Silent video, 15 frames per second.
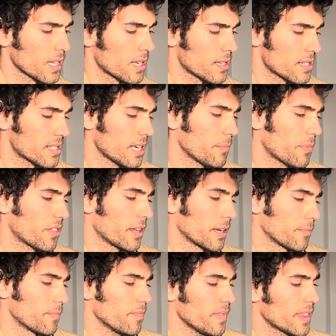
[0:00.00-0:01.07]
Same
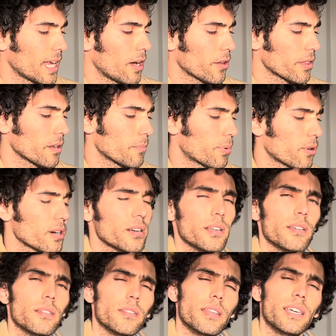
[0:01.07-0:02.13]
thing. Now
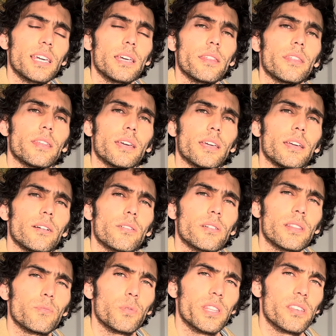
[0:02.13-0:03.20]
the key thing
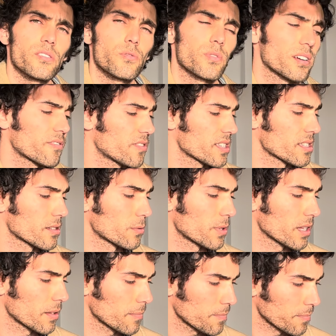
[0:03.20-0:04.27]
here with this riff is the
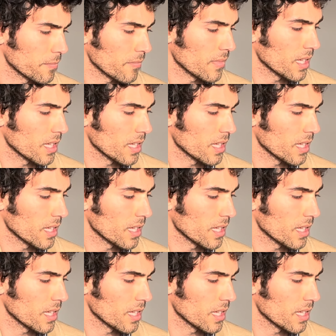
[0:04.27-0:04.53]
rhythm.